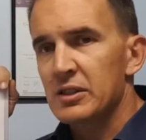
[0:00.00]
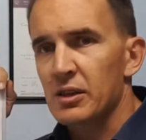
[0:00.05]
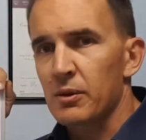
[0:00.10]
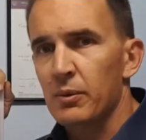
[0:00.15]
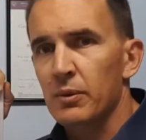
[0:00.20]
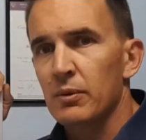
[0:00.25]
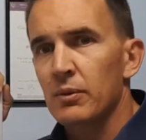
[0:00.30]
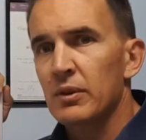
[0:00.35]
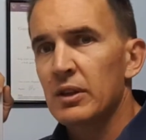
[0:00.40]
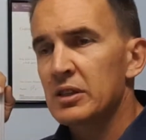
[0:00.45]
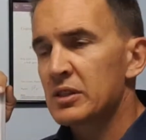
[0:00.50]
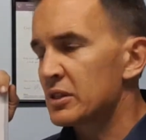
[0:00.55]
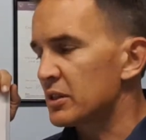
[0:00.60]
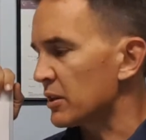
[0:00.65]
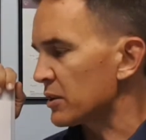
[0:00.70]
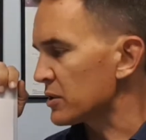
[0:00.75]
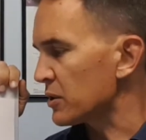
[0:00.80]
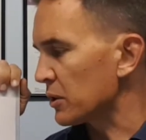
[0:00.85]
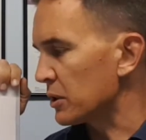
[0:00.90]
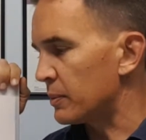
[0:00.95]
So this is
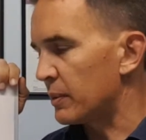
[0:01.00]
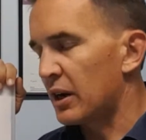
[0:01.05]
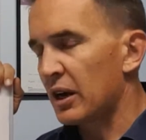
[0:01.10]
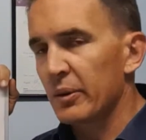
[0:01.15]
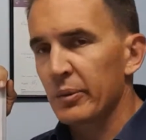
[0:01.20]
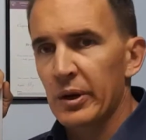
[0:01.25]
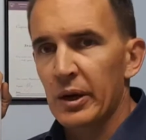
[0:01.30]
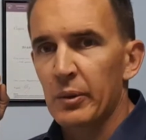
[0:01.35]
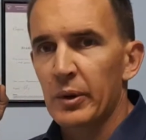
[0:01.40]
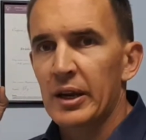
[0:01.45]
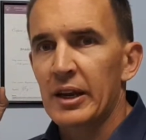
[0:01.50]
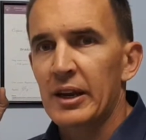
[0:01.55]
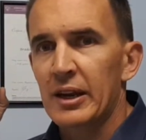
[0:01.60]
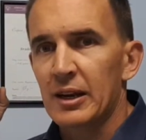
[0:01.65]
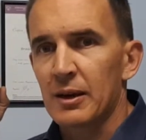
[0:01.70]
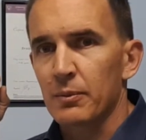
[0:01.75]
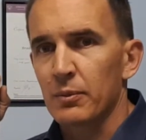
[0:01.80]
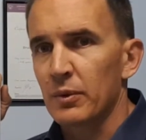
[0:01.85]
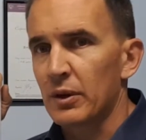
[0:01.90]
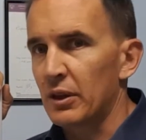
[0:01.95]
a sort of mite where we can
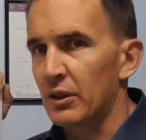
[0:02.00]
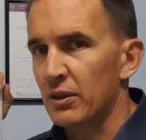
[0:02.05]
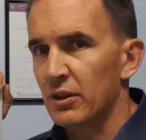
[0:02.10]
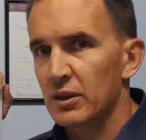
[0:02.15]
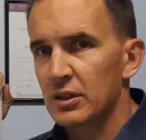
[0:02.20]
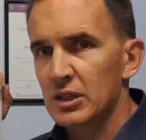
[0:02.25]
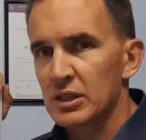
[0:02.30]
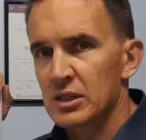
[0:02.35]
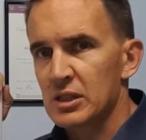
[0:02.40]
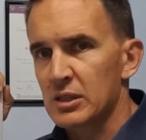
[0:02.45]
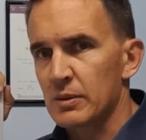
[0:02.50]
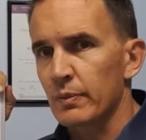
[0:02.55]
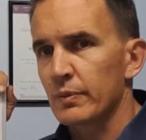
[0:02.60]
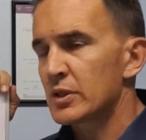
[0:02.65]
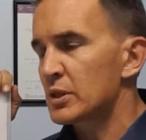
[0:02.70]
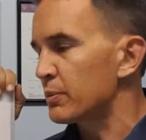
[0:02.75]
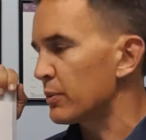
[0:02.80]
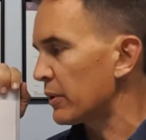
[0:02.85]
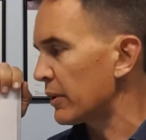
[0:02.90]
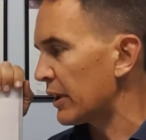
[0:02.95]
end up with just
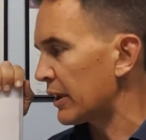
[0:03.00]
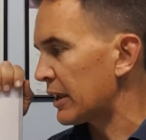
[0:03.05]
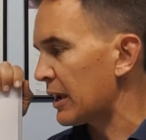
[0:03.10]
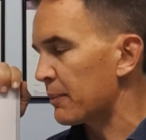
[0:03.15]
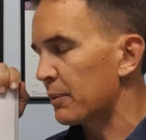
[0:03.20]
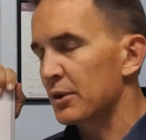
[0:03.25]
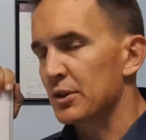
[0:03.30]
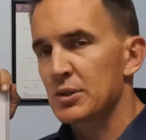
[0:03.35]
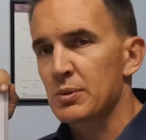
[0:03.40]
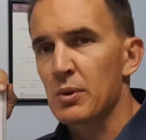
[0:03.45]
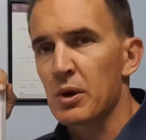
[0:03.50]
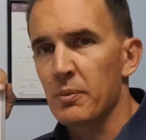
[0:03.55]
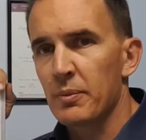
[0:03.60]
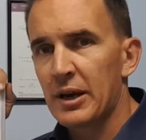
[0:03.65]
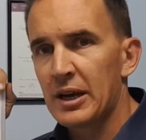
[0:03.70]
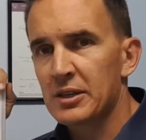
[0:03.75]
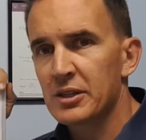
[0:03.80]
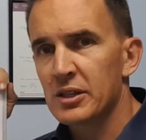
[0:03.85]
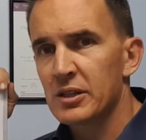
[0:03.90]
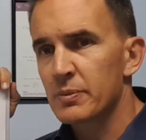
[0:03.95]
a couple of small
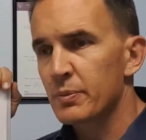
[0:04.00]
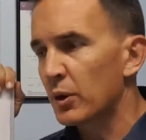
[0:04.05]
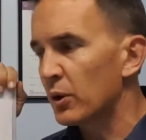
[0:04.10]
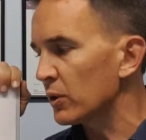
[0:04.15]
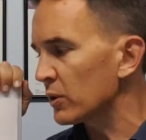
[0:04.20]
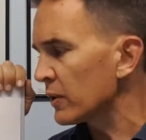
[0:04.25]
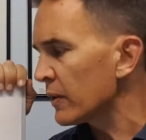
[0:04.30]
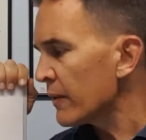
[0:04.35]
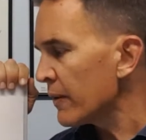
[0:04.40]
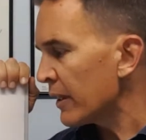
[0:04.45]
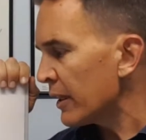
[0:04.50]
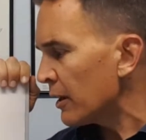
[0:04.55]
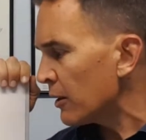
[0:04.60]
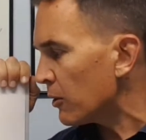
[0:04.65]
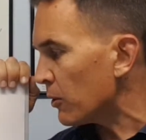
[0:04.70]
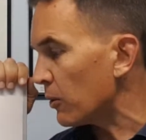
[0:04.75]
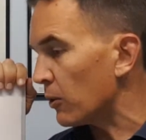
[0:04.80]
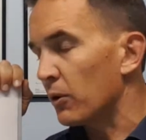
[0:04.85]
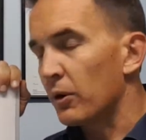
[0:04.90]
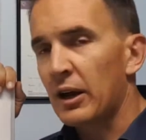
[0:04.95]
patches bald,
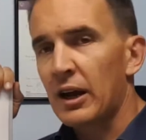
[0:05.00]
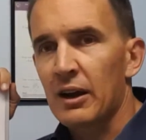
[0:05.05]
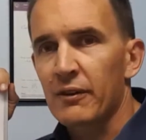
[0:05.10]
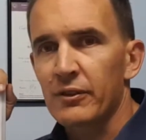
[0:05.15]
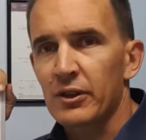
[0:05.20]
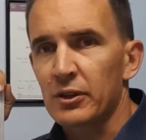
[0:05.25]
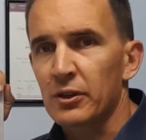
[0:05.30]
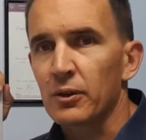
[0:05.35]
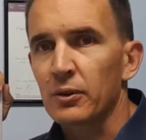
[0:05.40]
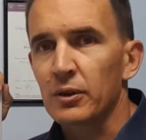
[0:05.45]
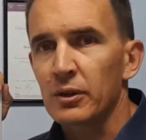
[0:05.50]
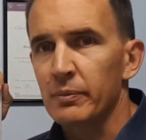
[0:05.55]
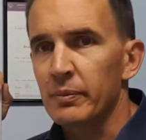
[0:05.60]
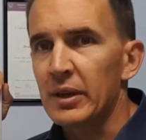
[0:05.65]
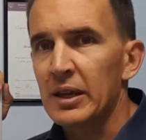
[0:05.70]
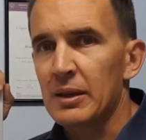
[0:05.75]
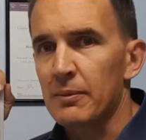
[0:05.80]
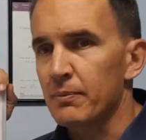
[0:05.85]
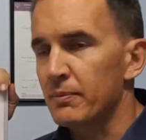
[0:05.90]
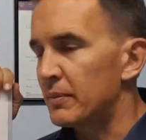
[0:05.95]
or half the dog can
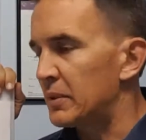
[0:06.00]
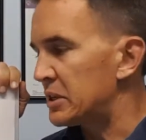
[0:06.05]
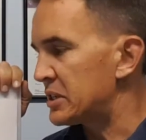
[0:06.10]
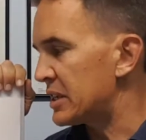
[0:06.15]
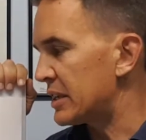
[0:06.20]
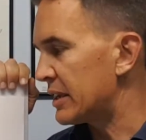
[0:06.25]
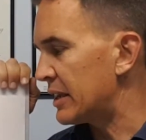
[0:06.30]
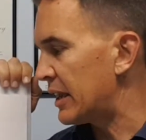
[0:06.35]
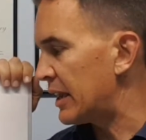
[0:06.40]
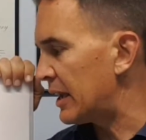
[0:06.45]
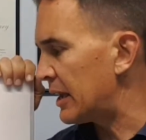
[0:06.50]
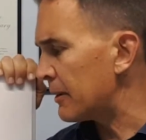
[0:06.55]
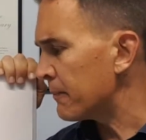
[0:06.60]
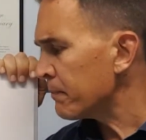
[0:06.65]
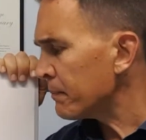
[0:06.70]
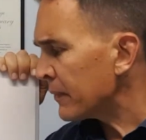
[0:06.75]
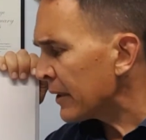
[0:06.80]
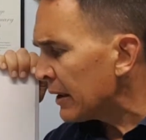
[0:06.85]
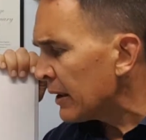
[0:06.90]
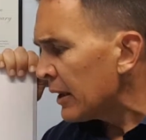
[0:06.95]
be missing hair.